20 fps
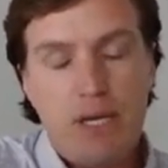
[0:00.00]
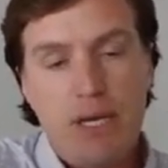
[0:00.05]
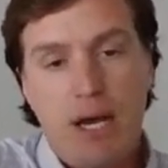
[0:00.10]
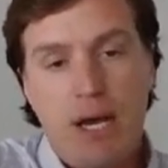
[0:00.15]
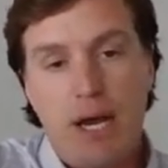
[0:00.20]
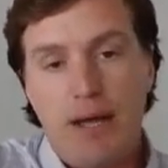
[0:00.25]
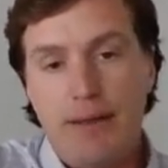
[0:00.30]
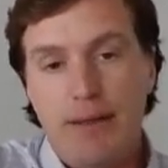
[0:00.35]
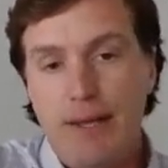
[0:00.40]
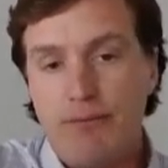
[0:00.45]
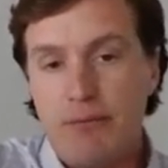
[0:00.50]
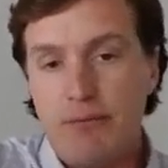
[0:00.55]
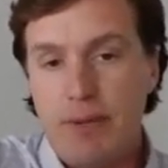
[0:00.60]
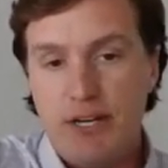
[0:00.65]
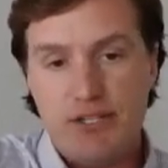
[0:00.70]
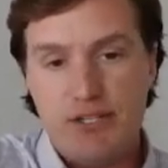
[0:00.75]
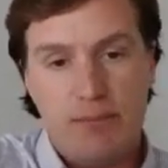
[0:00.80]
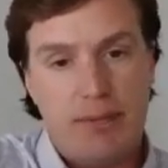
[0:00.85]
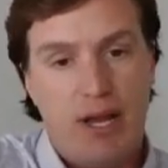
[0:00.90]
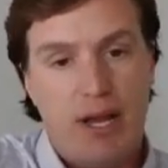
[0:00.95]
Uh,
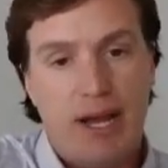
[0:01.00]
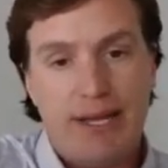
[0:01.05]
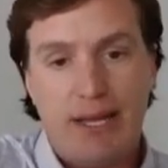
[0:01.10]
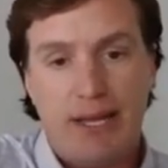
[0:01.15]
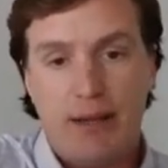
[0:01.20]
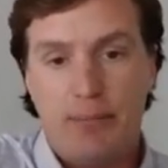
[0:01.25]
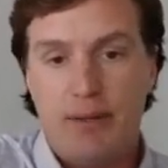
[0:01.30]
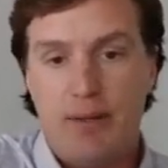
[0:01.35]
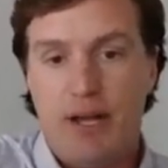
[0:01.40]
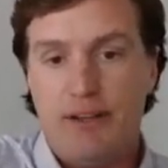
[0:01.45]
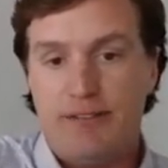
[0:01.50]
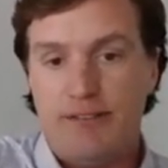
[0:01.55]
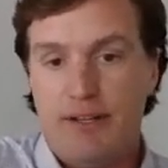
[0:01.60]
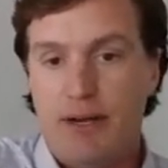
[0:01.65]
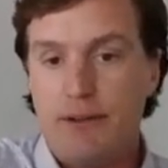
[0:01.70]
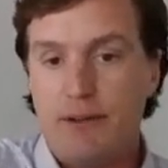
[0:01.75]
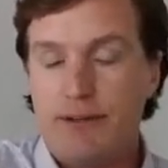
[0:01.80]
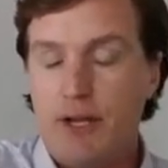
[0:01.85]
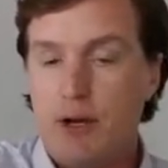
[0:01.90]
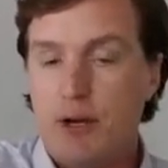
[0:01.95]
information blocking applies to
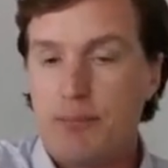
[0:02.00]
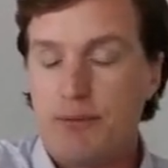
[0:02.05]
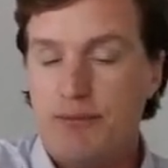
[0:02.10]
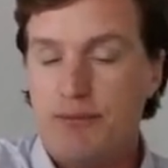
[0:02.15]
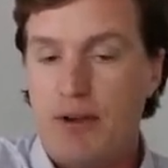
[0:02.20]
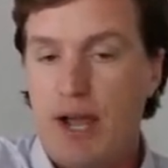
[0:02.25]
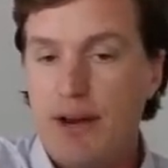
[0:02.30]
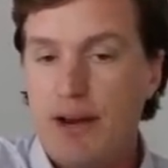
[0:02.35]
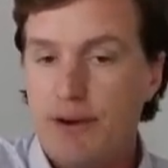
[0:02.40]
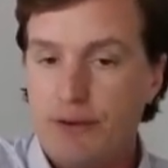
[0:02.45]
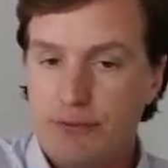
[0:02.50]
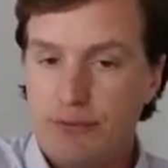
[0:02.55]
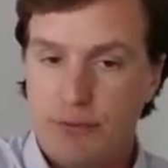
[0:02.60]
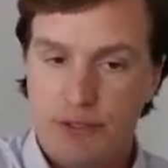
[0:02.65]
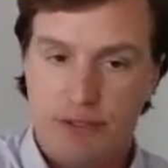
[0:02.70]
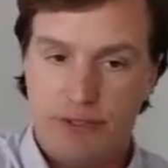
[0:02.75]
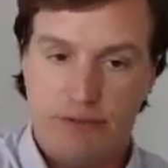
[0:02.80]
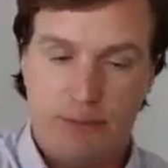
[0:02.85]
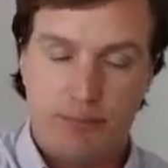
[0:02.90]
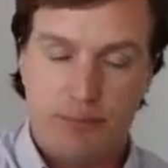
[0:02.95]
healthcare providers,
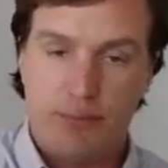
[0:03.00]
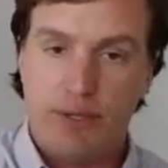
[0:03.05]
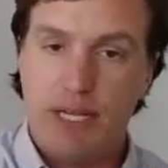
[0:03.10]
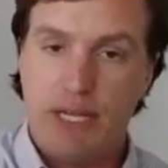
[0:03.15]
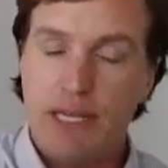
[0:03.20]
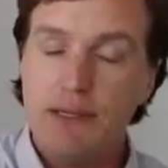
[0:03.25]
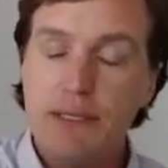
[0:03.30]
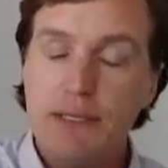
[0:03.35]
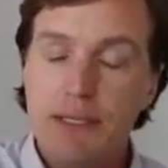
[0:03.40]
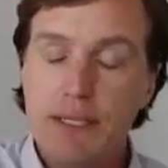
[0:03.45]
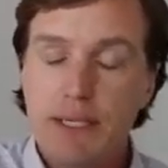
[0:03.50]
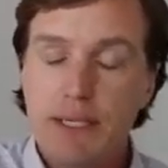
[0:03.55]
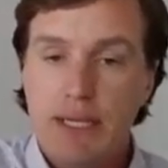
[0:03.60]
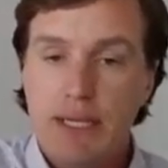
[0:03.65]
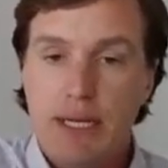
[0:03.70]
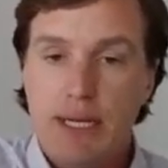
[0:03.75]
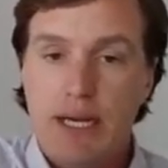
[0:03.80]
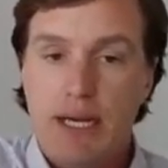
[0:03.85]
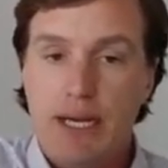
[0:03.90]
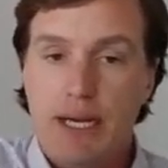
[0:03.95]
which is a pretty
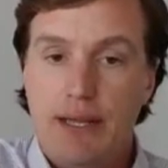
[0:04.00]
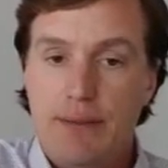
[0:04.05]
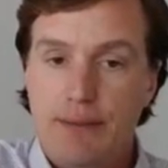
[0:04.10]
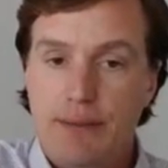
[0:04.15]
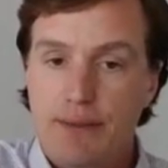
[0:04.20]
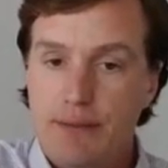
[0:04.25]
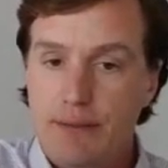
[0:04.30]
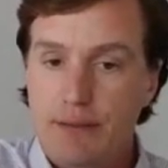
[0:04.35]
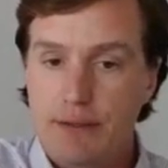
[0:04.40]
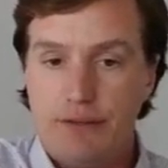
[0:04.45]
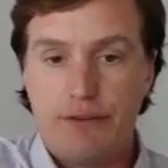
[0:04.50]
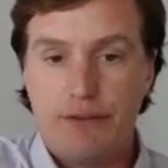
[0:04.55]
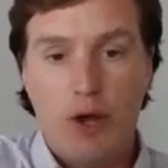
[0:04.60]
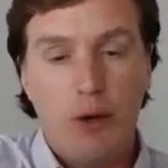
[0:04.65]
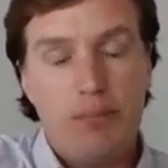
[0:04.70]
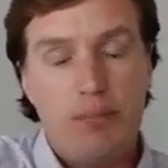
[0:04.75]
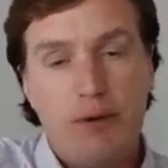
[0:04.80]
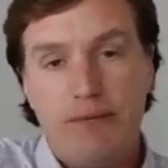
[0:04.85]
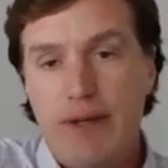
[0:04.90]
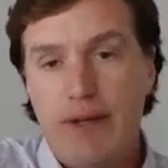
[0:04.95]
uh, the, the
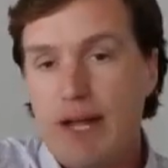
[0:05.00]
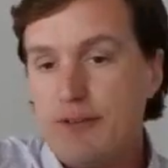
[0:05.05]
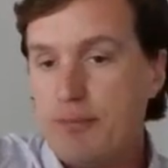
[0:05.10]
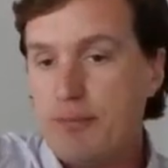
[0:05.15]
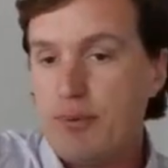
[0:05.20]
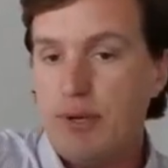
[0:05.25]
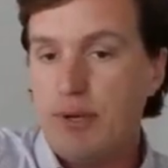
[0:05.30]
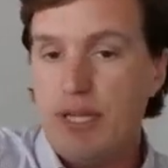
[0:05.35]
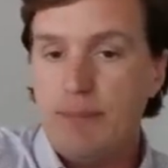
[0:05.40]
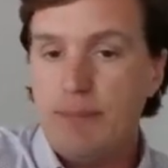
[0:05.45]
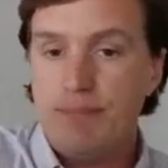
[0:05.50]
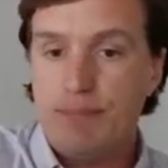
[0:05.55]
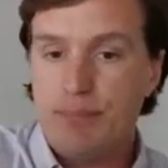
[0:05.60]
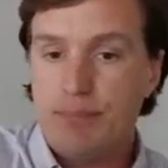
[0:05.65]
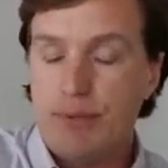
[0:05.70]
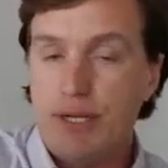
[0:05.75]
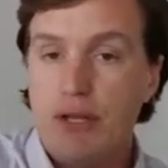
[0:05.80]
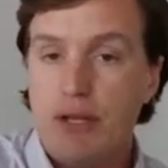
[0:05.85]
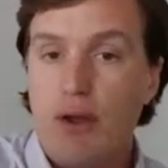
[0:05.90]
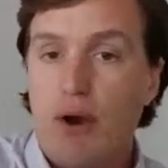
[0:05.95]
scope of that's pretty
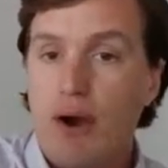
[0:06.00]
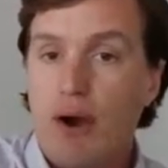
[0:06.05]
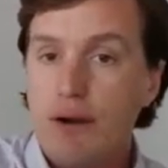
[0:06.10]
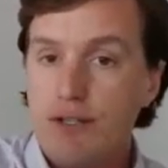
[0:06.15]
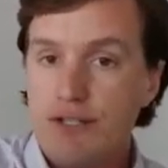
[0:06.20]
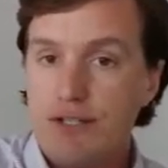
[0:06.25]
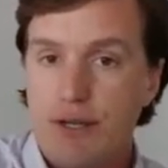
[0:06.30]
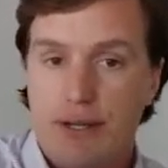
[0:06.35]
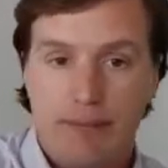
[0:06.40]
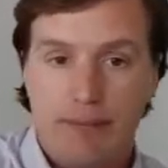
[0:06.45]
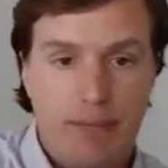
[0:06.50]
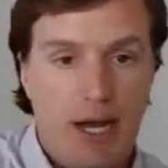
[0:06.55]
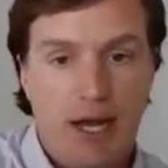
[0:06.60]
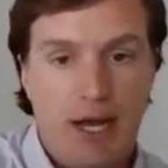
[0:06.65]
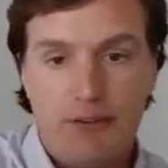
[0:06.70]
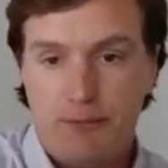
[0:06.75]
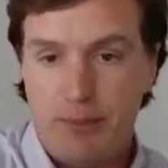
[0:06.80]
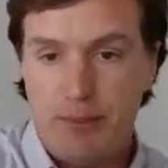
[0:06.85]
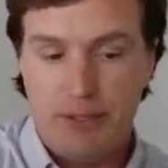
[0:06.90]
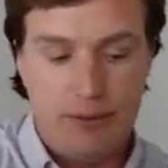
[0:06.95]
pretty large. Uh,
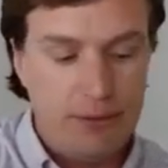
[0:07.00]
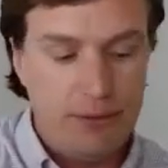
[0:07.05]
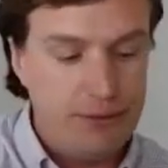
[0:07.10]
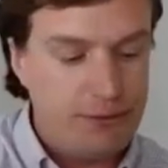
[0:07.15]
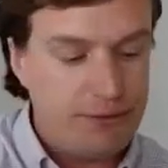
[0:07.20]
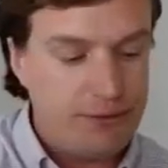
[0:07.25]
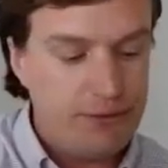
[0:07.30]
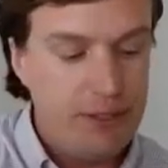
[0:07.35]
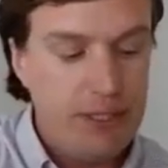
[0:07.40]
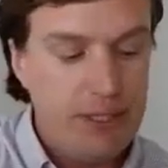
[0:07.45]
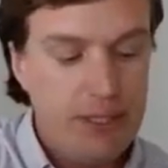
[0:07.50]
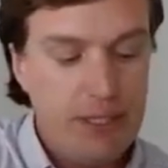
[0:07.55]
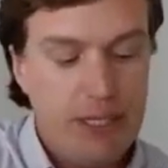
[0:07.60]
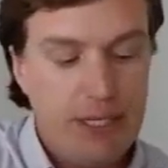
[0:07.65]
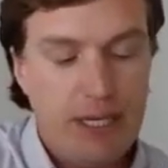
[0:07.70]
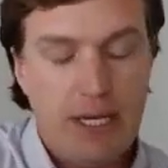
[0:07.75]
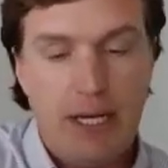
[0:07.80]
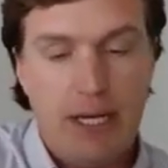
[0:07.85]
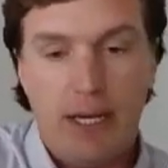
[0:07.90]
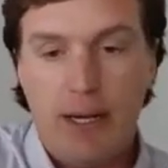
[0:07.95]
hospitals,
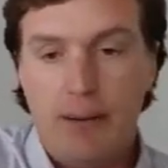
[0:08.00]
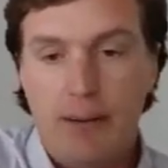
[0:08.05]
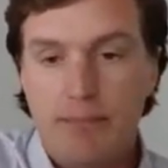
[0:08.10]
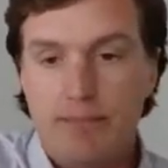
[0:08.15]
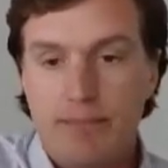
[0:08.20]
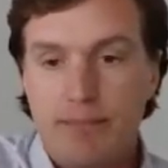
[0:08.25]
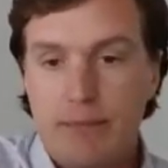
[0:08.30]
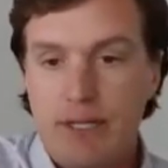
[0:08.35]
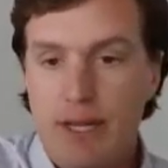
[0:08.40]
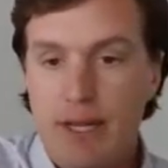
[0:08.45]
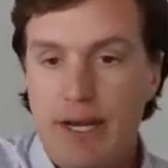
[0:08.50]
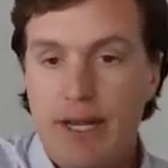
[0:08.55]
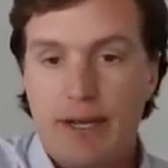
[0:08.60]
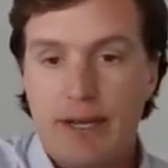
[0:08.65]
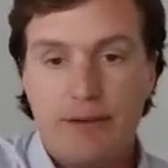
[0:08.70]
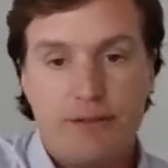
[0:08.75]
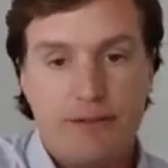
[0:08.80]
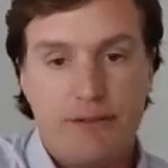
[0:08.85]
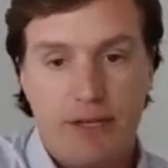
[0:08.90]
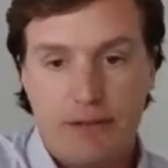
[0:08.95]
um,
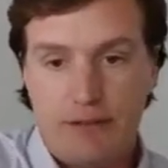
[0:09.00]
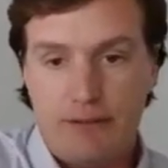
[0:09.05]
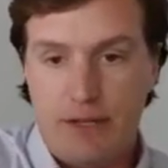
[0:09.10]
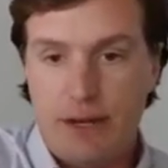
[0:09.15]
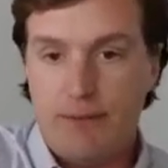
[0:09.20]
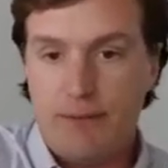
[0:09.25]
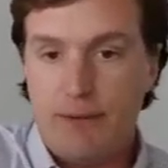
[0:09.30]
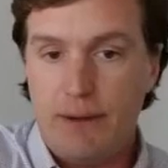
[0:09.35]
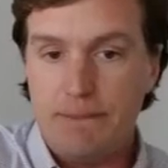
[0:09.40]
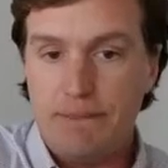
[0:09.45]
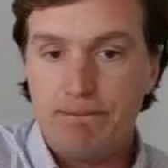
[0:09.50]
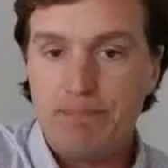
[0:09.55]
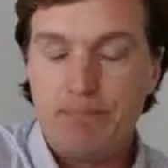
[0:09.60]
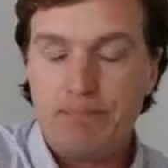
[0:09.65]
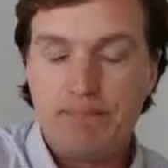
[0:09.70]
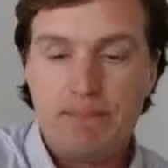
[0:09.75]
clinics, etc.